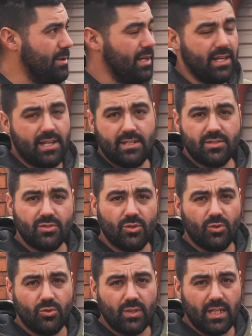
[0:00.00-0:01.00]
we're going to
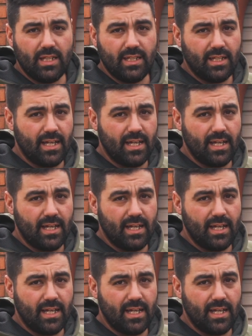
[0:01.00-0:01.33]
install the